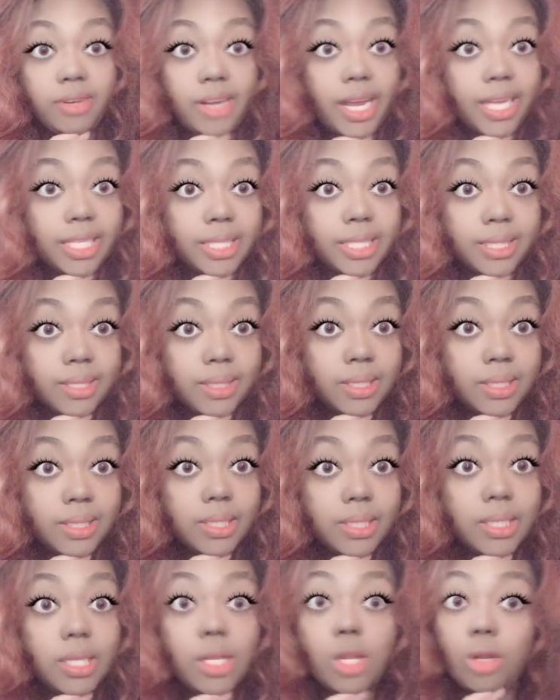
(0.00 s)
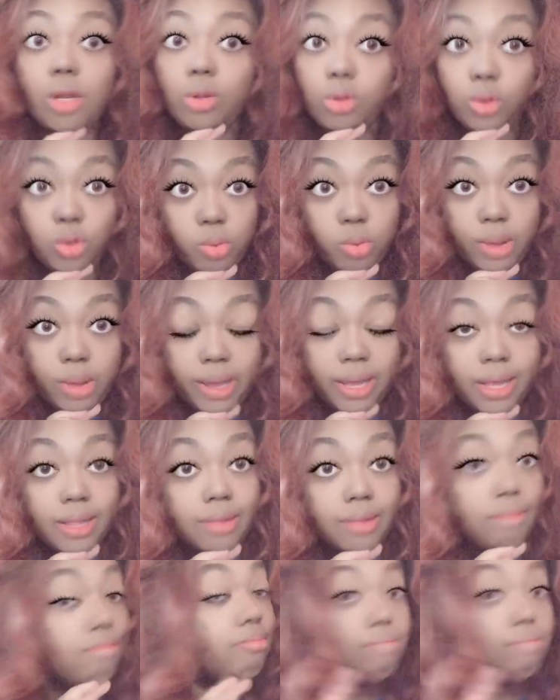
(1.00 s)
license, lose weight.
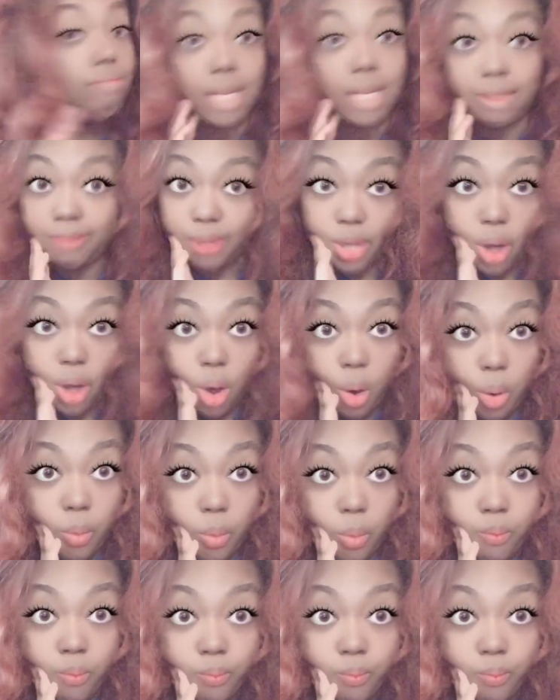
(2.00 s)
That's my goal.